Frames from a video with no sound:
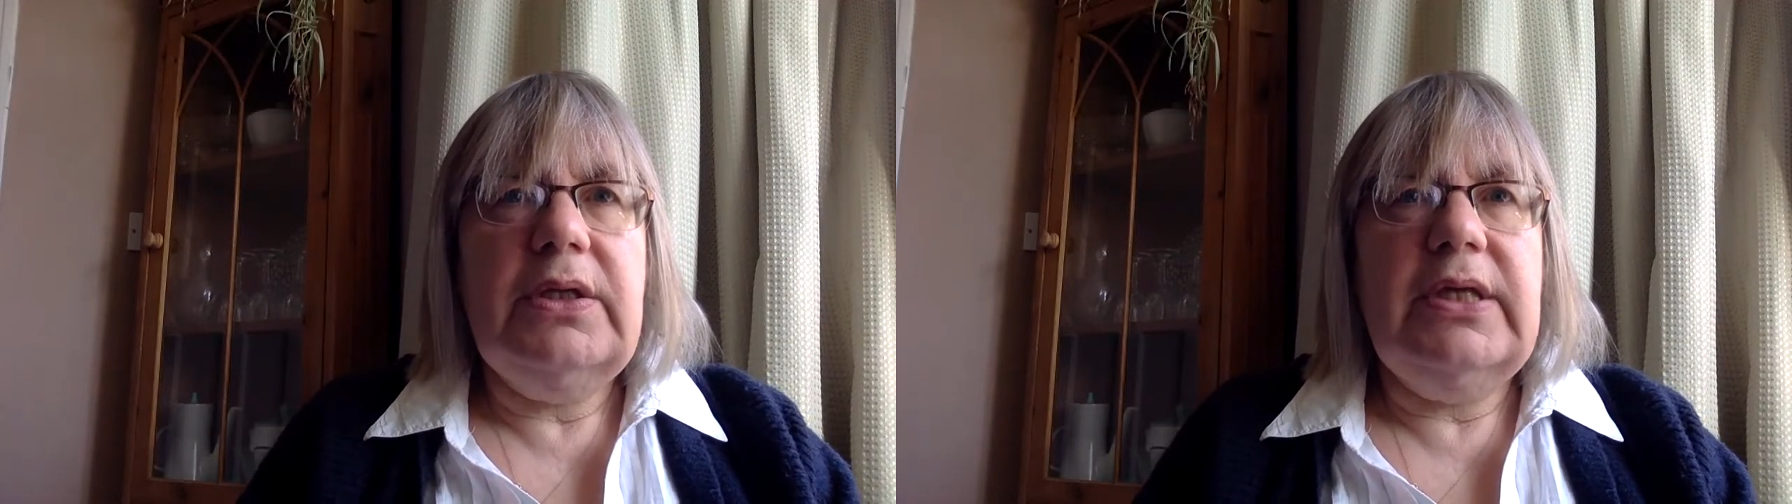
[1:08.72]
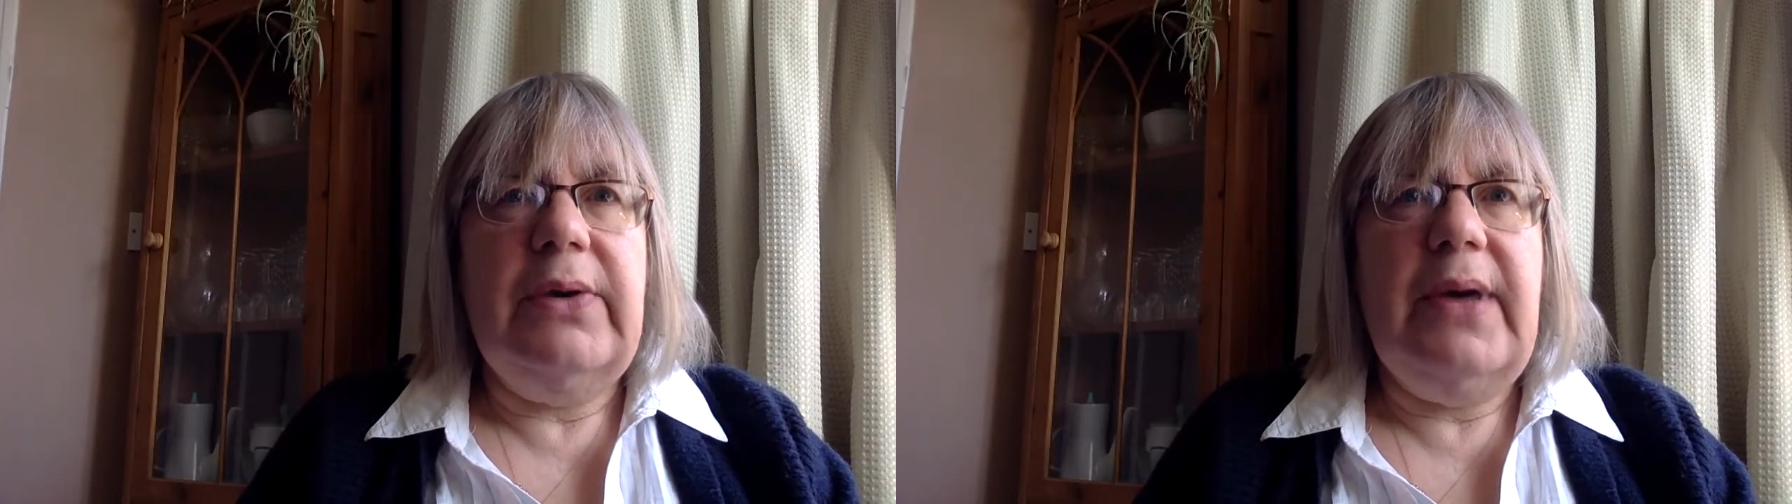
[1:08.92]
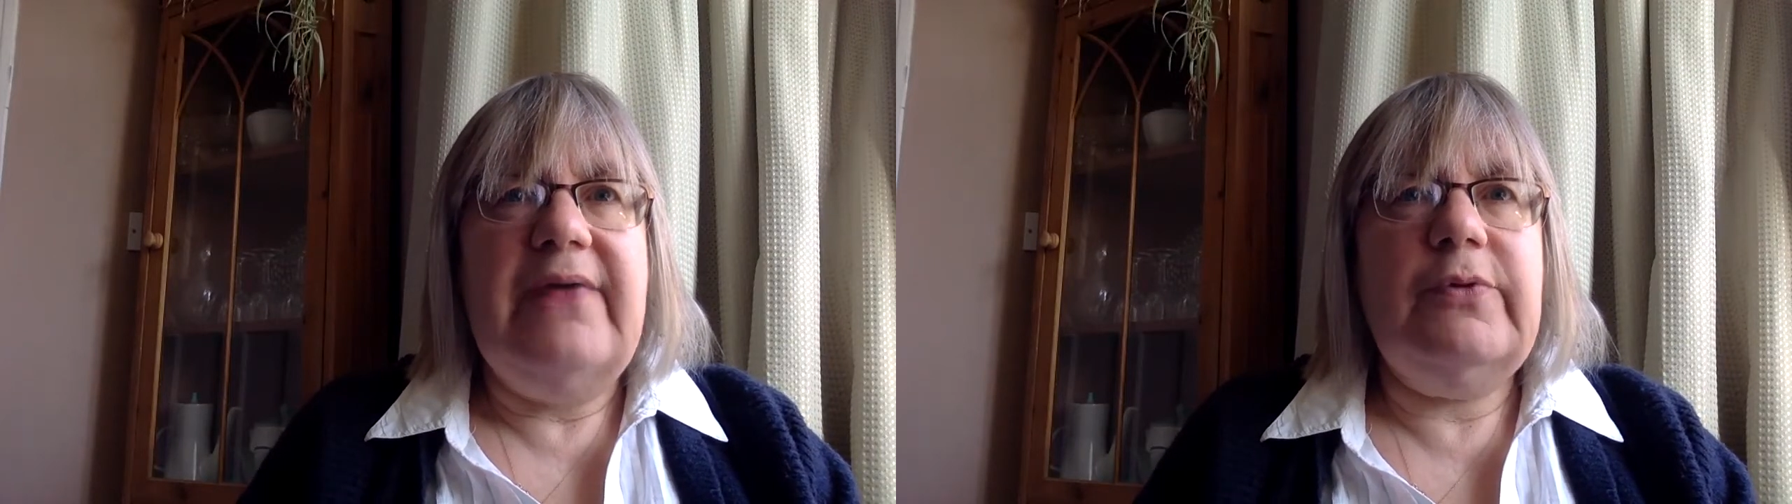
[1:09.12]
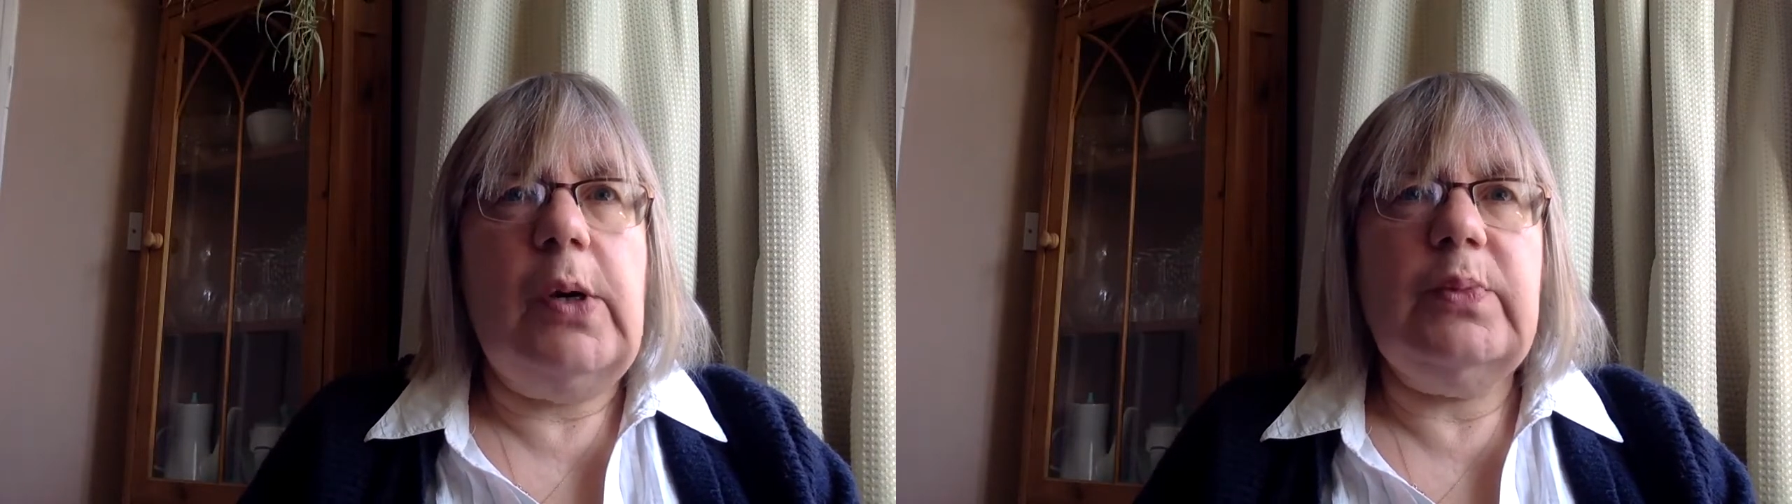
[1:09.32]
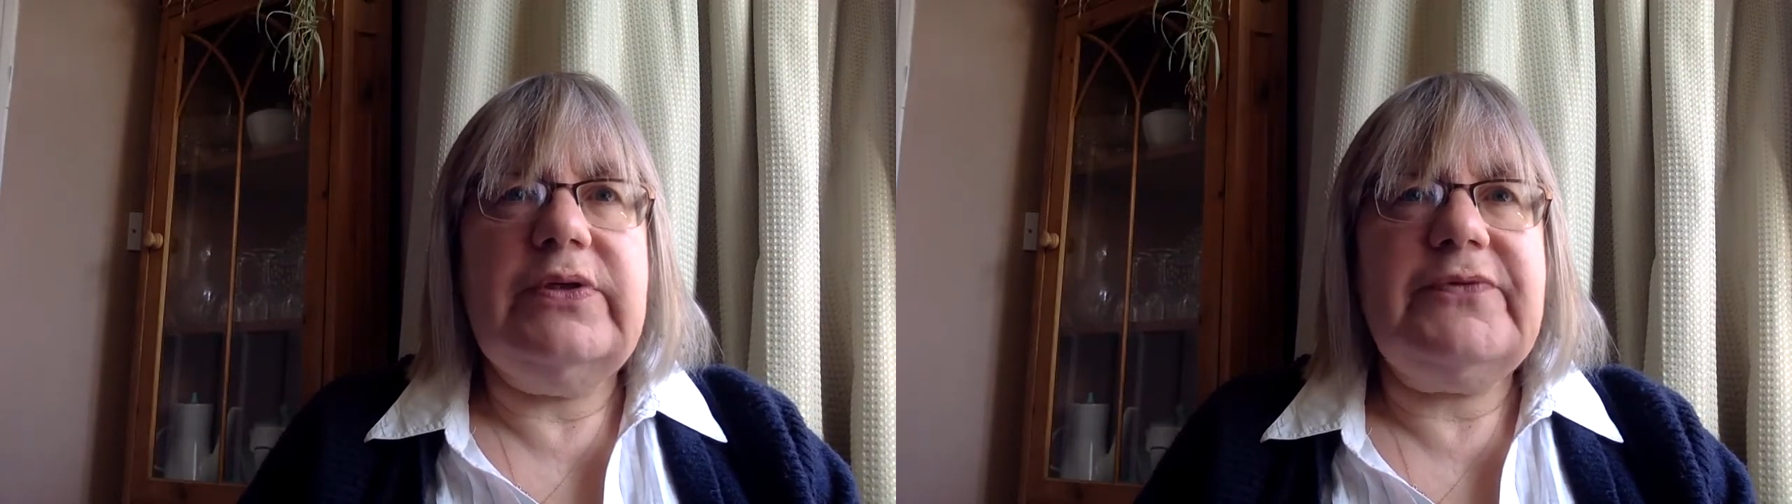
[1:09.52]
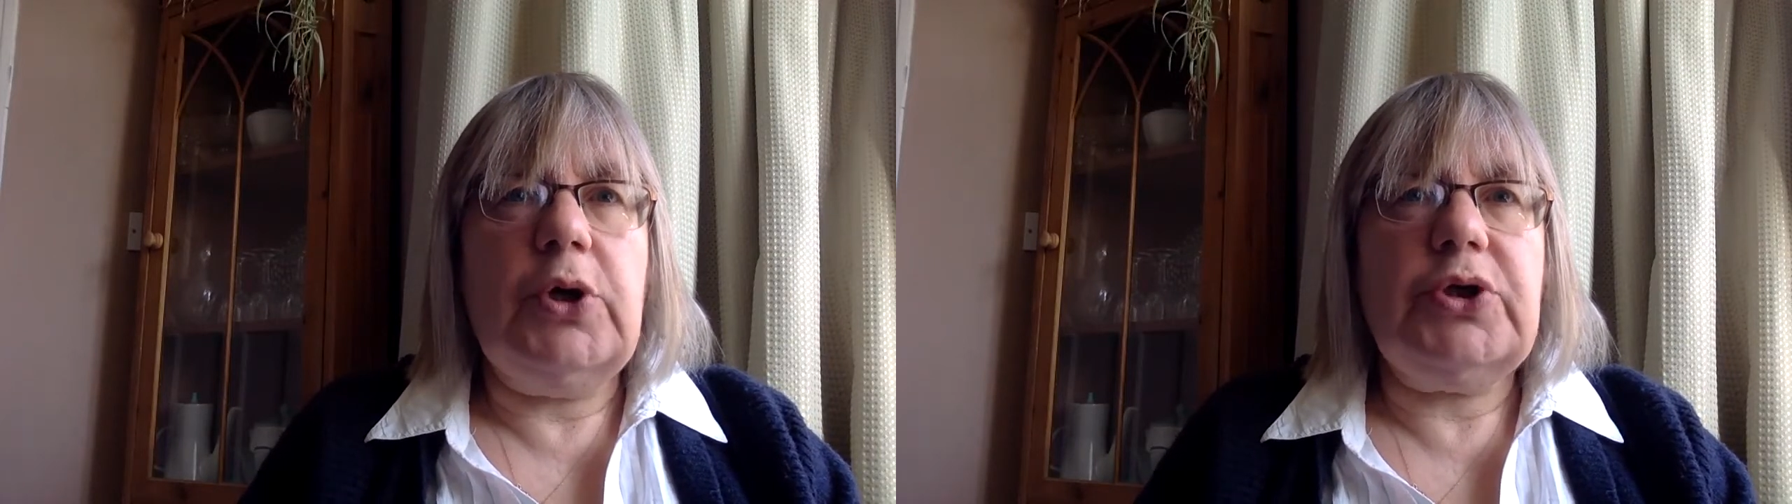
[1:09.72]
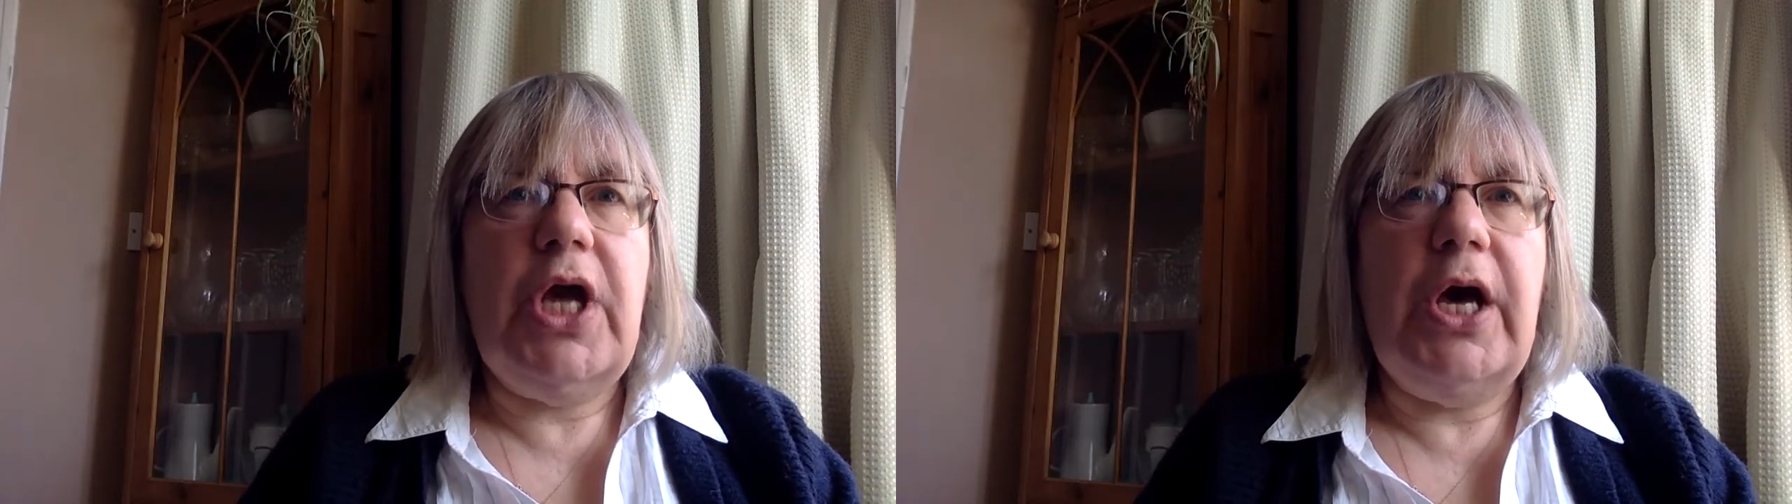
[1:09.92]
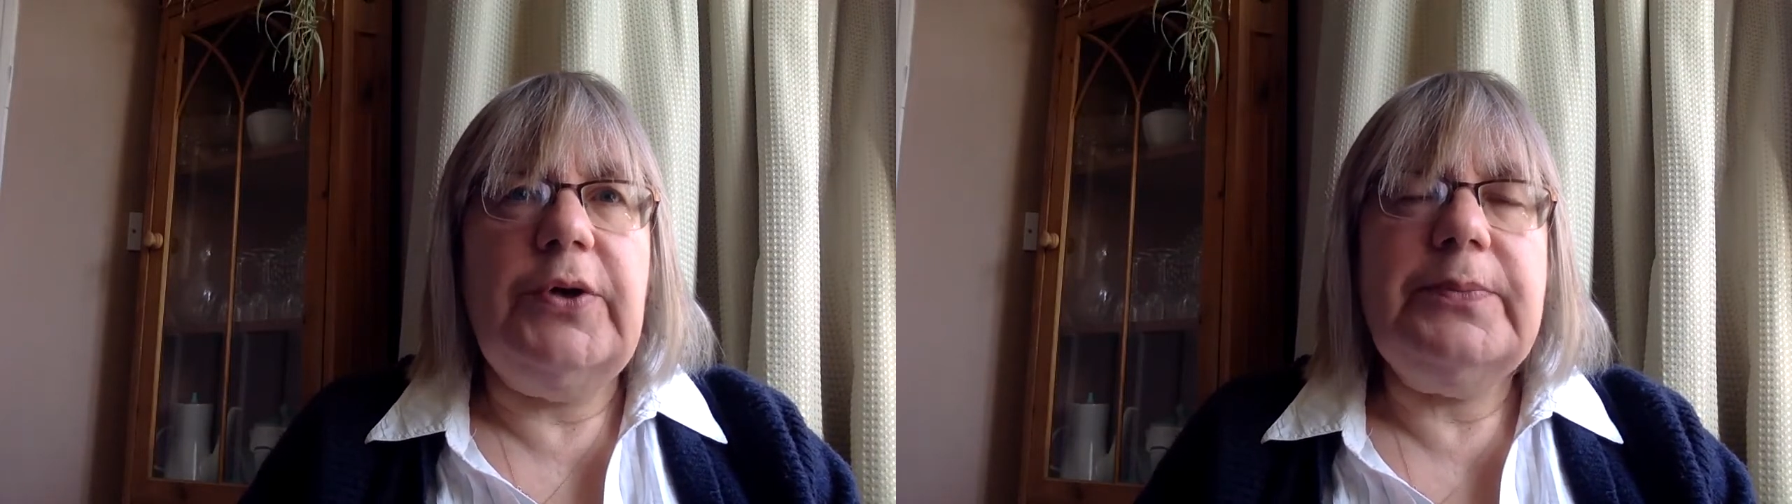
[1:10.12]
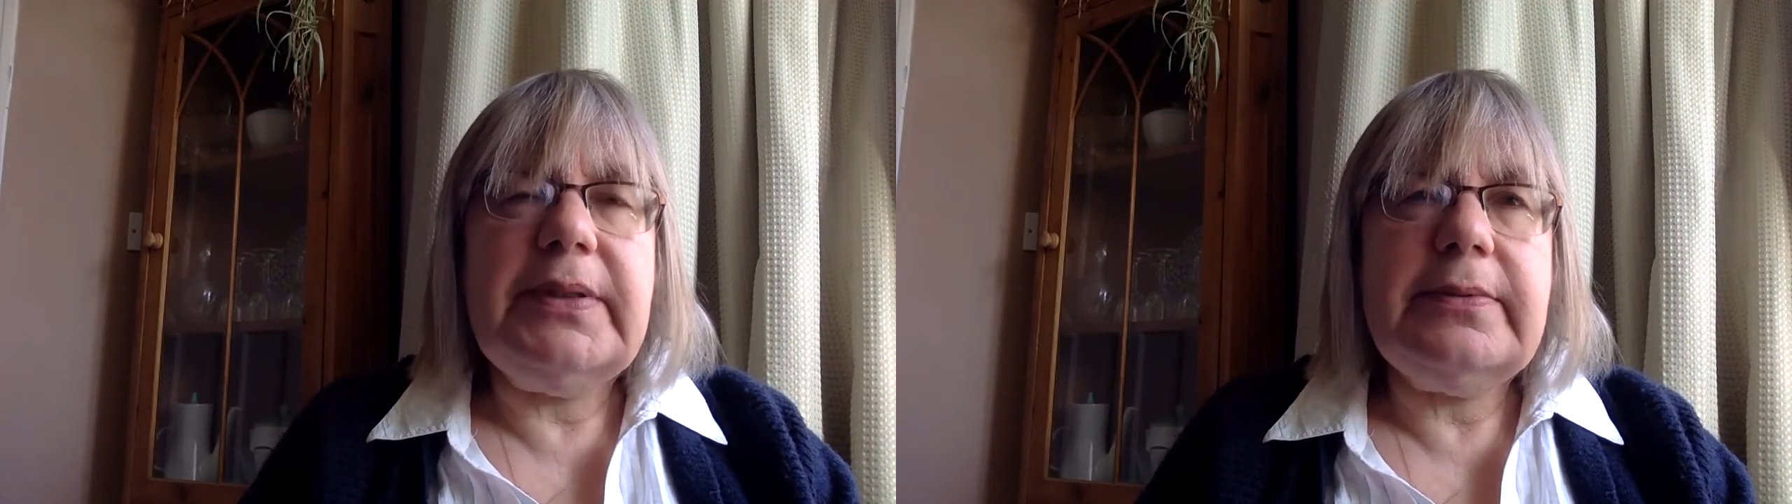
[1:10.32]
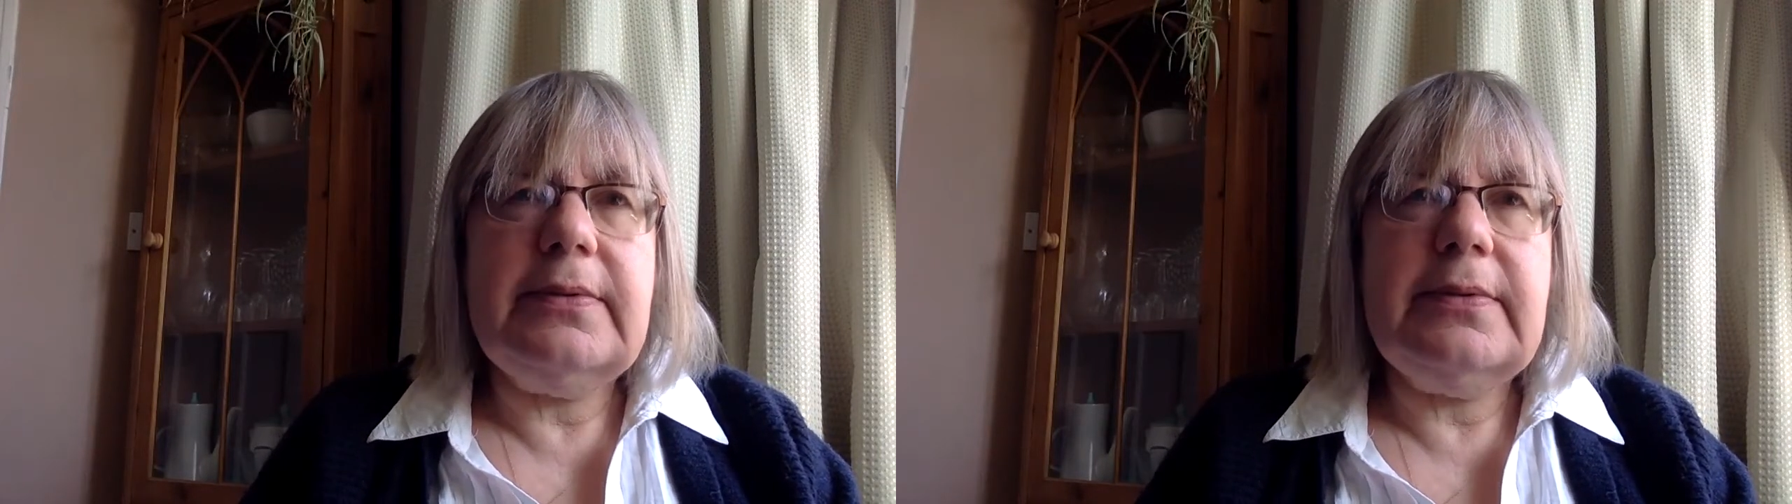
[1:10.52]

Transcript: Everyone would have gone home,